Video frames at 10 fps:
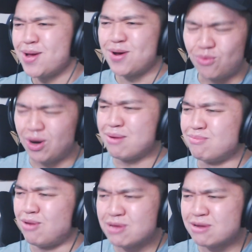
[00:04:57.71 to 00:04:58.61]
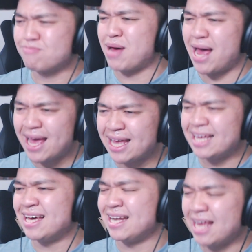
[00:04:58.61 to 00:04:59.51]
What a moment by
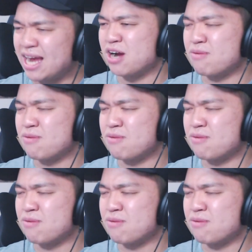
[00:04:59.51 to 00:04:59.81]
Yeon here,